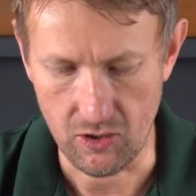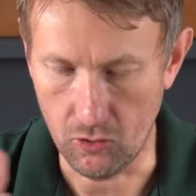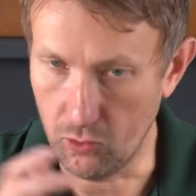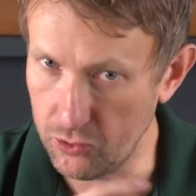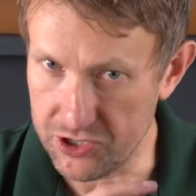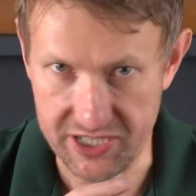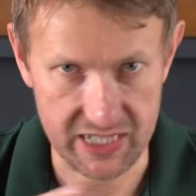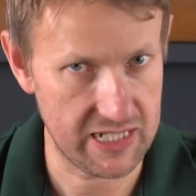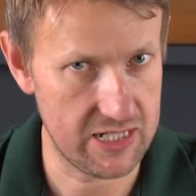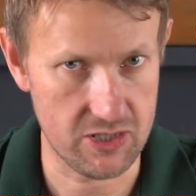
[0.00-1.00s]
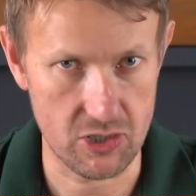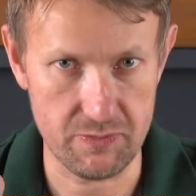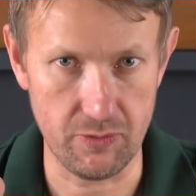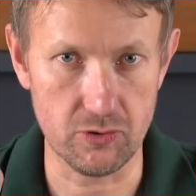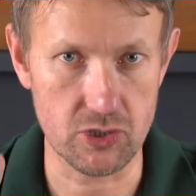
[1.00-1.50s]
All the 682
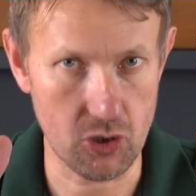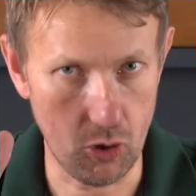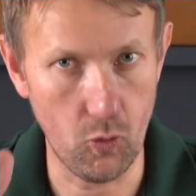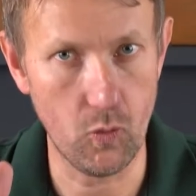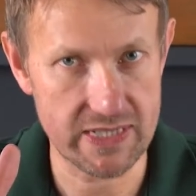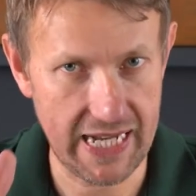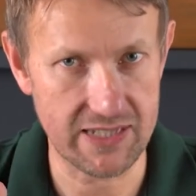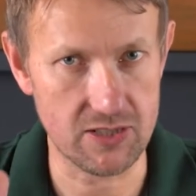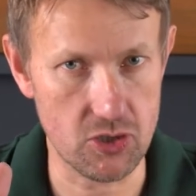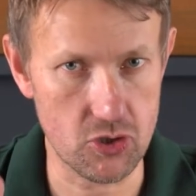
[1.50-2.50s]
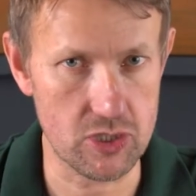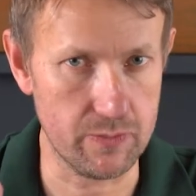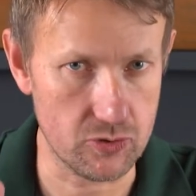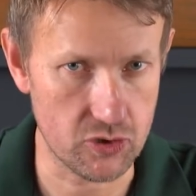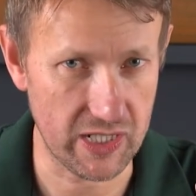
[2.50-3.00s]
Sporters always had an
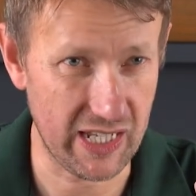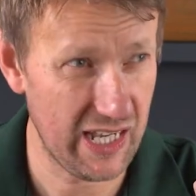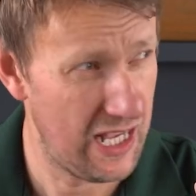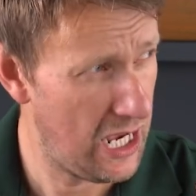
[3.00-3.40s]
adjustable trigger.